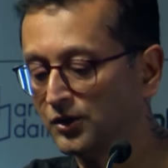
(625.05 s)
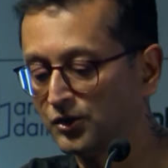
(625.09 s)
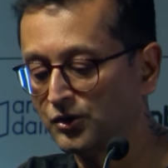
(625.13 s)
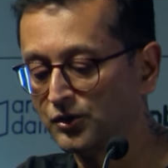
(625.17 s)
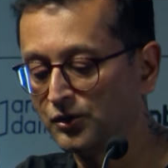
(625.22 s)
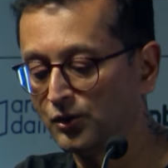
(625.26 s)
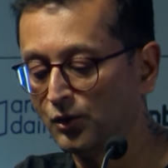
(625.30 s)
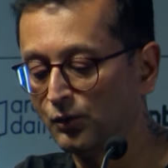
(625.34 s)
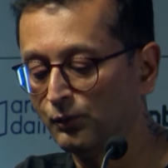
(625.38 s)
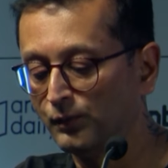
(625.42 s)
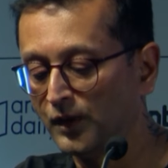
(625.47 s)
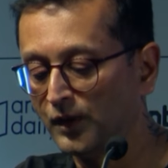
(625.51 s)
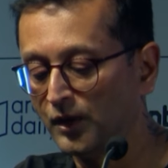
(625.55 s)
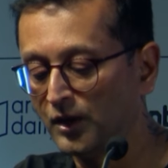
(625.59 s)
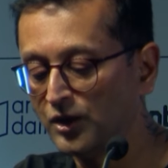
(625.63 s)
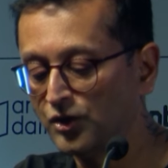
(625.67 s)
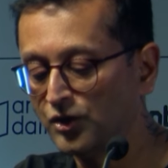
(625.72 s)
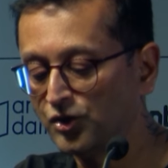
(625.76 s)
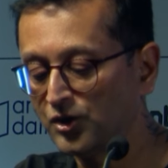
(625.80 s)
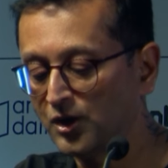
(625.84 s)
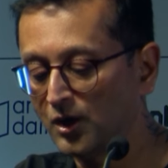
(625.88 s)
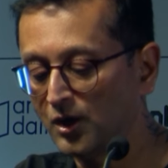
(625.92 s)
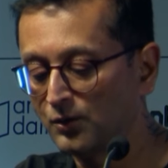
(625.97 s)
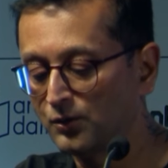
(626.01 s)
So we
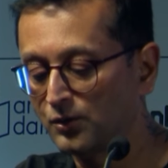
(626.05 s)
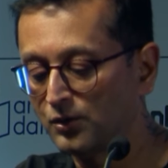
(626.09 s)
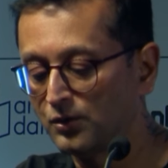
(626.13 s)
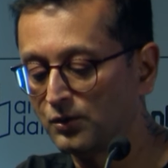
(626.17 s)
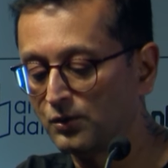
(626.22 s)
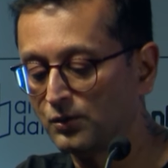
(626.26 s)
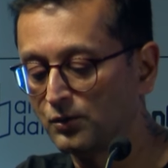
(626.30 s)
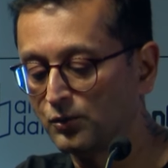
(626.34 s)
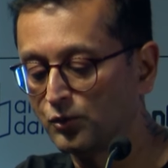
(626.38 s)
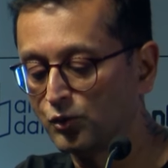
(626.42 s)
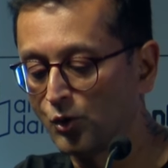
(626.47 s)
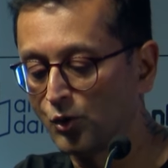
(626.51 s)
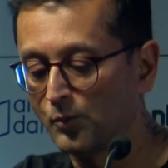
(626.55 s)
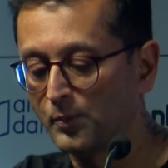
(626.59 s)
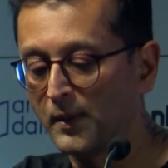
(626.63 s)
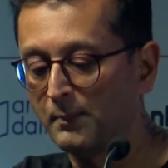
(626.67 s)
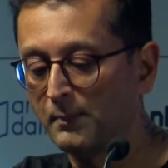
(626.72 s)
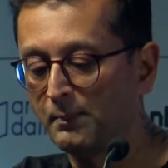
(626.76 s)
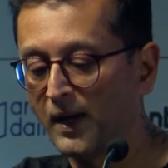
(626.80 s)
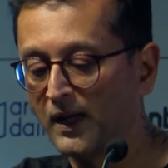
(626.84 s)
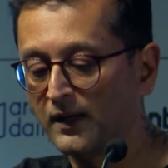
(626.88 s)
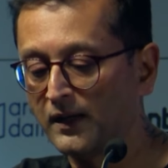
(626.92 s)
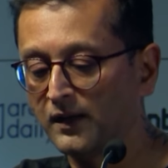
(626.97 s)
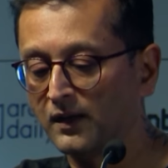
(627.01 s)
reached out to Topi
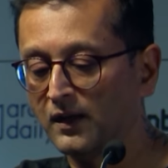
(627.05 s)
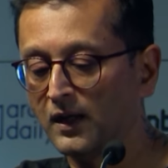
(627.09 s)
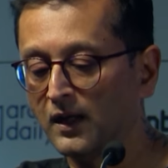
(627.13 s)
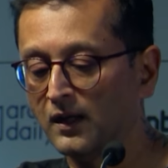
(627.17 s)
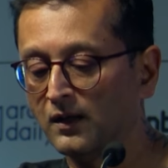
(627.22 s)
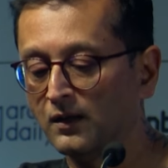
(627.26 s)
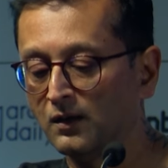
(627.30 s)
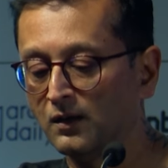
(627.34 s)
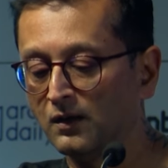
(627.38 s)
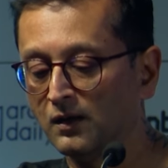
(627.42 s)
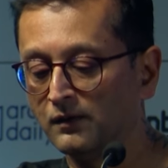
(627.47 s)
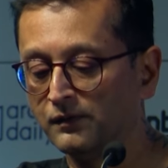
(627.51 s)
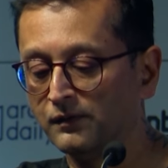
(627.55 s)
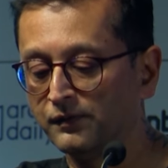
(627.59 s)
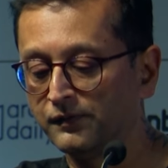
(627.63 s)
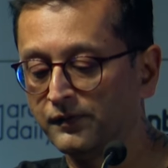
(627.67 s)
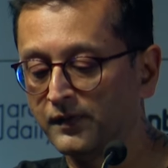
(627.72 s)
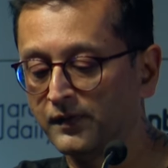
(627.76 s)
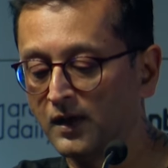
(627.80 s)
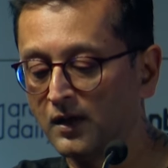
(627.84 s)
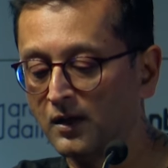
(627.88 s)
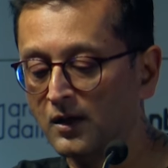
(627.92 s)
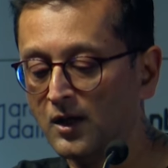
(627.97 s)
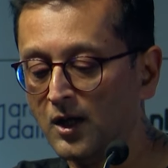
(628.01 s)
Pakinen
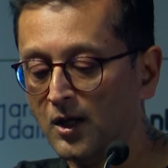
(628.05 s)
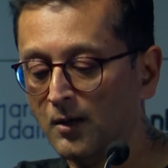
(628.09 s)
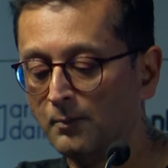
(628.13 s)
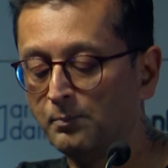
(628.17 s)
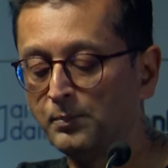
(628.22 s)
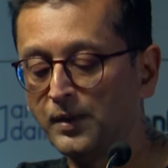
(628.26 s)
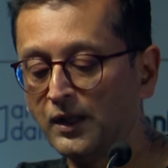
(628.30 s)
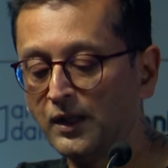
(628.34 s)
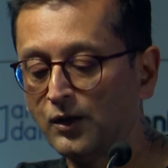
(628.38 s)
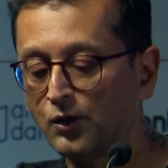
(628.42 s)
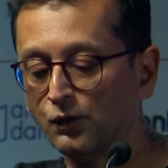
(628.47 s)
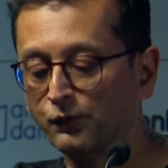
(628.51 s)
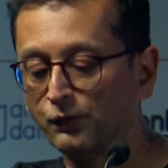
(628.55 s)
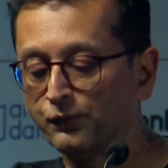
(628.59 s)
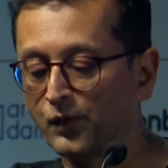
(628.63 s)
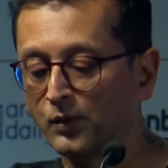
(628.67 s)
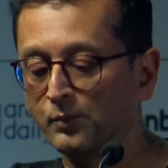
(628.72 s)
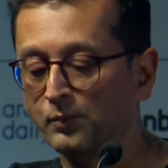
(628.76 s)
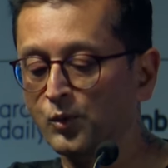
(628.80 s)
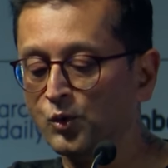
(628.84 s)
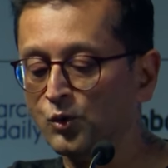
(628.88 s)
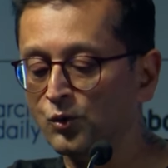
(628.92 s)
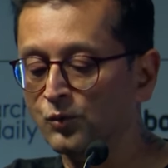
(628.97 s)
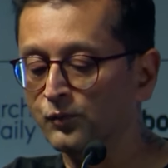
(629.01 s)
of Pico,
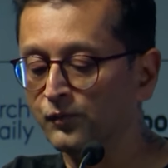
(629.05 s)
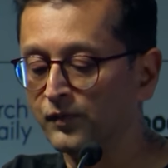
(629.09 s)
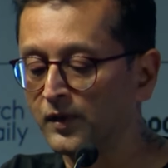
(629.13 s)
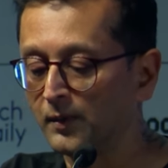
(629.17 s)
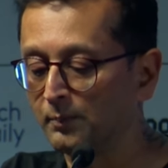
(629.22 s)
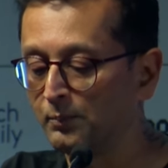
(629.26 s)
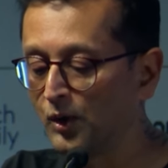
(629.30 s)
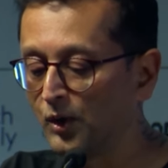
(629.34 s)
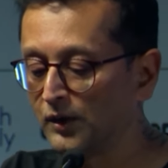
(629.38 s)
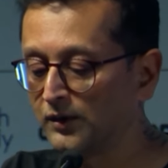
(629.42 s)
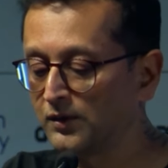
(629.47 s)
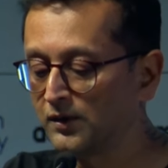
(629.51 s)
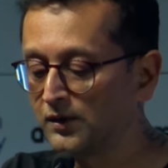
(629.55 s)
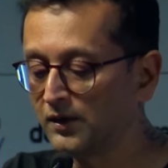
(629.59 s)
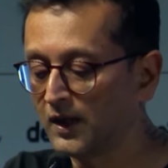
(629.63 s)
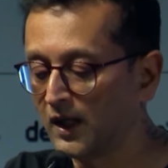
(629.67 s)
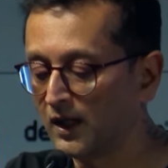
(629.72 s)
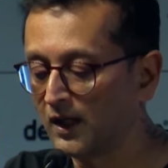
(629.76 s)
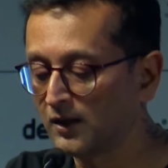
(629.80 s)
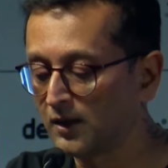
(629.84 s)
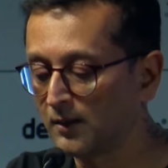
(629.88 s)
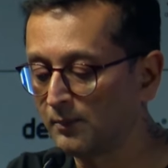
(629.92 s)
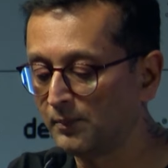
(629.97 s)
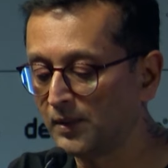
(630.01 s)
from whom we bought the
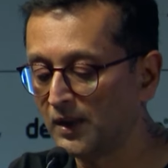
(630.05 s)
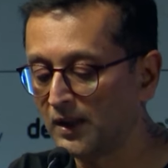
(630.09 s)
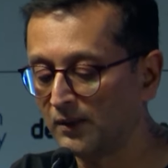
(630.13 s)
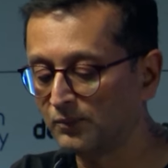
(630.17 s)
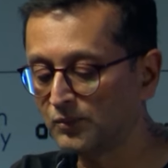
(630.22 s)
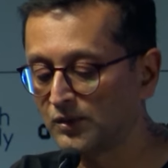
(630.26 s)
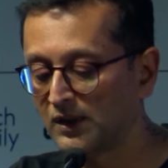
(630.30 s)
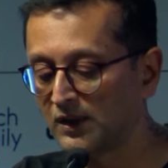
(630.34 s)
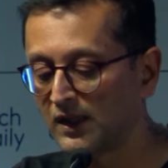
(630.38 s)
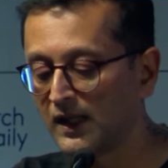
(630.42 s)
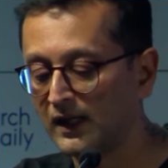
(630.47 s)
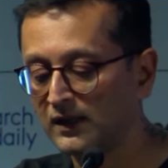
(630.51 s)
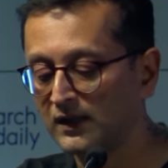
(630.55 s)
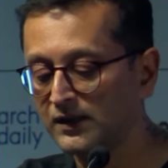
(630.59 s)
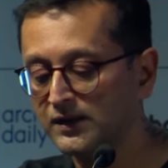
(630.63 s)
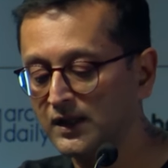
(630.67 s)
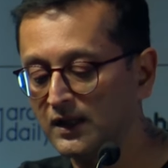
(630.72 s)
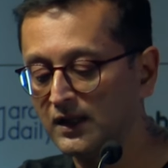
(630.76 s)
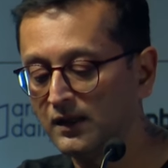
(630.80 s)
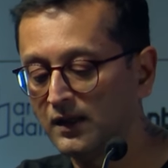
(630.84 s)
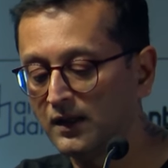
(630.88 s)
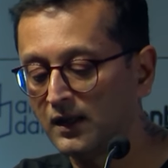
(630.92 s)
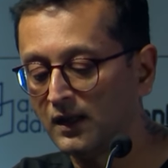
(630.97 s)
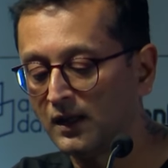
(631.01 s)
delta beams in
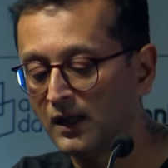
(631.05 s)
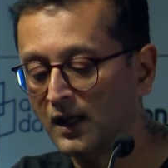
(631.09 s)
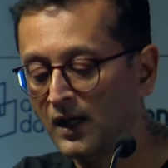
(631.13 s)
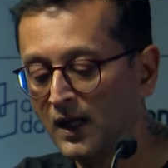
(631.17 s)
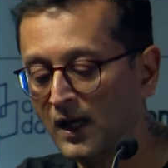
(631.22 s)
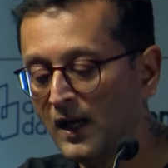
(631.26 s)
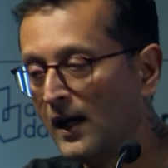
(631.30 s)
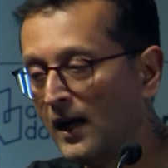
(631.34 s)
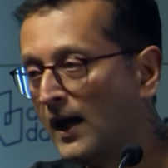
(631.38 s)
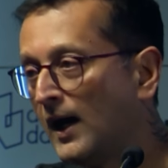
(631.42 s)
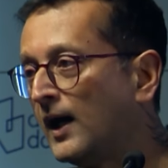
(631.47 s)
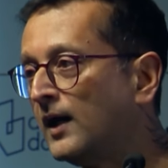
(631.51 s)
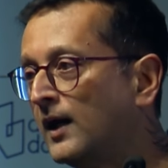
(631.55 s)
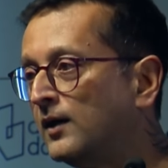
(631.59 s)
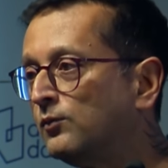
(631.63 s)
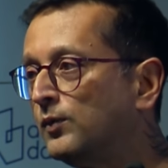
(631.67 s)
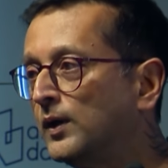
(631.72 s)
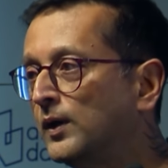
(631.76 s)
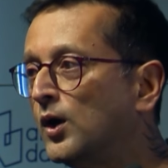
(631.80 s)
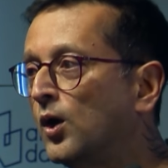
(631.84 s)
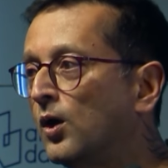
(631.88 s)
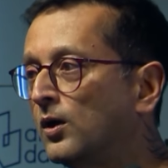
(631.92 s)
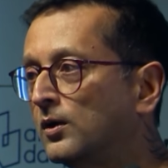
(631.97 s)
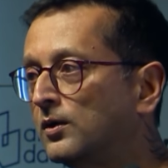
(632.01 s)
Helsinki, and
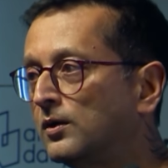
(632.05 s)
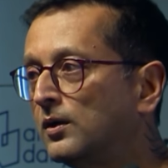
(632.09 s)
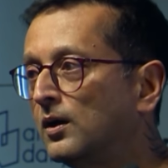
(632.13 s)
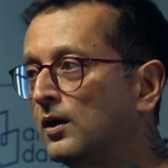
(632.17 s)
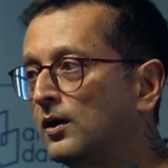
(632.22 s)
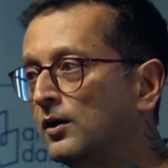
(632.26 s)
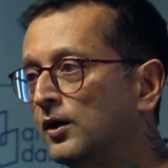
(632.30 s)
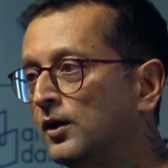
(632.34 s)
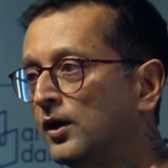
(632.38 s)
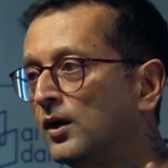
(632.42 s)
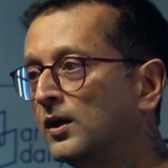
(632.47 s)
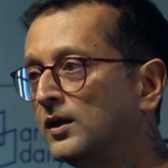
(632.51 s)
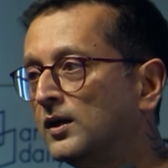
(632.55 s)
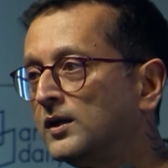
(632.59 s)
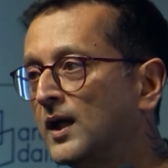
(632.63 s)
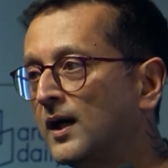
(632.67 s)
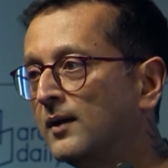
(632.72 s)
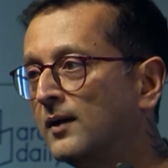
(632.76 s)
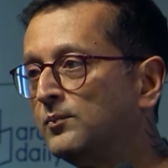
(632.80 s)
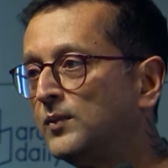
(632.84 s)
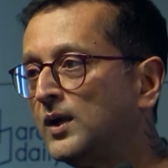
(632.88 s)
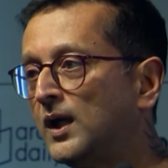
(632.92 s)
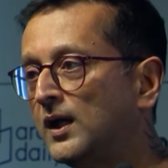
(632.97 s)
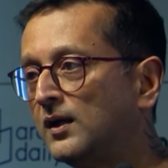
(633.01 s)
we got
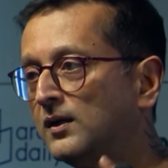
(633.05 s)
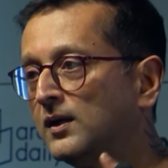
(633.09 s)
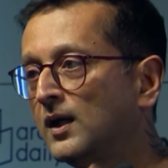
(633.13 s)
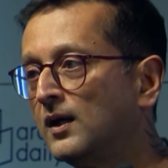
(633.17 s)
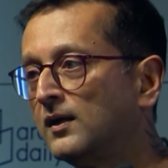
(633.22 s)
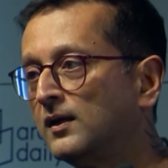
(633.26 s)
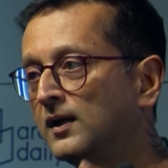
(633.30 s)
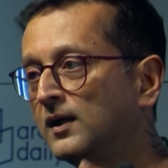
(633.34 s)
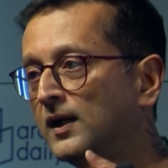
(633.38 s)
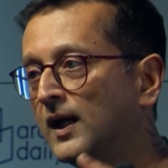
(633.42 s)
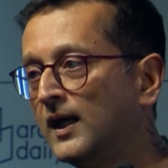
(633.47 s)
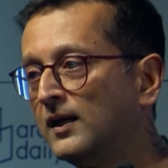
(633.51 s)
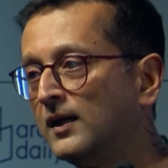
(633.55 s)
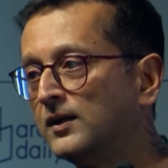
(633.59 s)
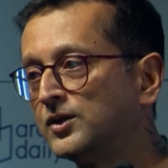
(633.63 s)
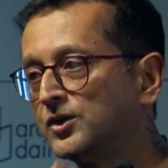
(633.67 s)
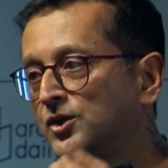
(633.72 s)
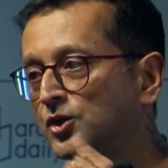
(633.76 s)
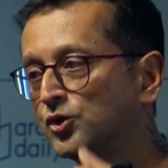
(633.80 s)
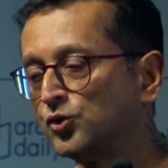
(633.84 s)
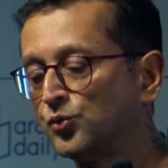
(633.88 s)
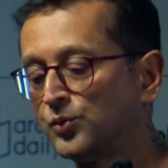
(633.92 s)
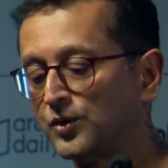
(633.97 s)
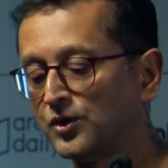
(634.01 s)
real-time data and
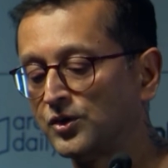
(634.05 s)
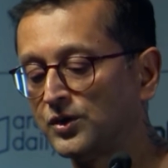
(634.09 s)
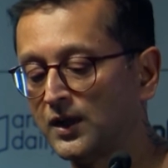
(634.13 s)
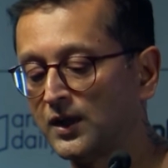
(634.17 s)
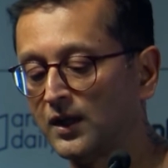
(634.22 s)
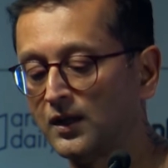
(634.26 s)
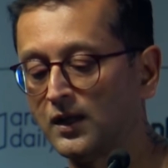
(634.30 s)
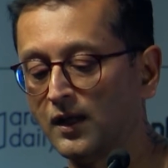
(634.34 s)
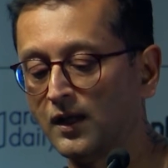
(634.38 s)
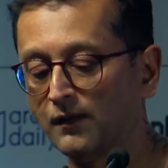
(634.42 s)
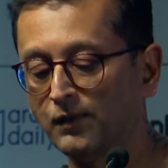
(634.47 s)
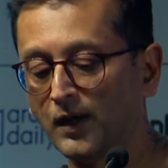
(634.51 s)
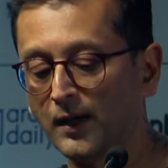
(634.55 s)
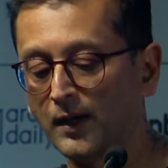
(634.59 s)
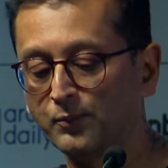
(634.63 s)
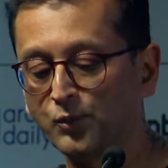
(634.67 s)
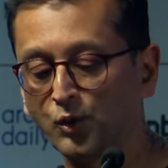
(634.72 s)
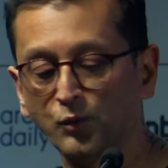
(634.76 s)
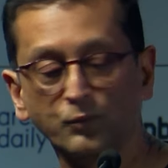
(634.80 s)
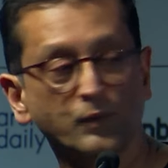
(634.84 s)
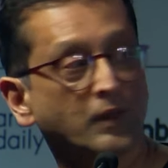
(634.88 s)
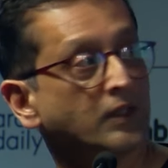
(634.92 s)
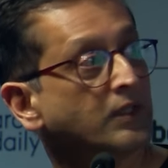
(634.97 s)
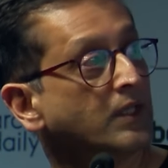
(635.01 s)
analysis which they developed
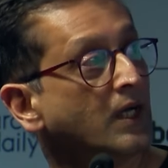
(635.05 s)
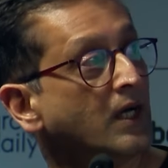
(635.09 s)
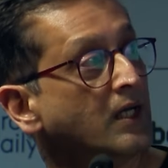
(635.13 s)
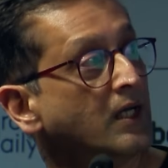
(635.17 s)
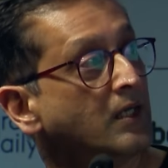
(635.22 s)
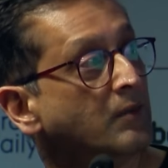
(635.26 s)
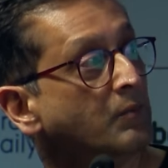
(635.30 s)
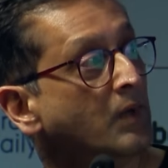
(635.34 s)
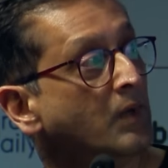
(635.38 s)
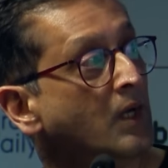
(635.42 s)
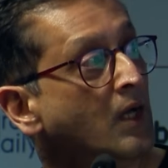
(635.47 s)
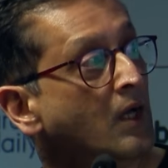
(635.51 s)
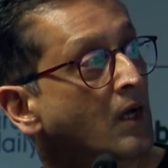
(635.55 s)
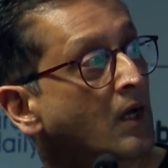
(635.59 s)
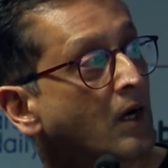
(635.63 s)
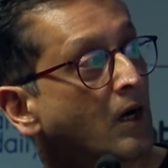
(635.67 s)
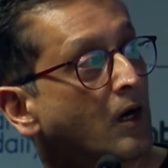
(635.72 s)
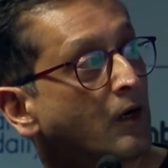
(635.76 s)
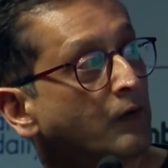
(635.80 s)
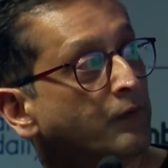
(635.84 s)
over time of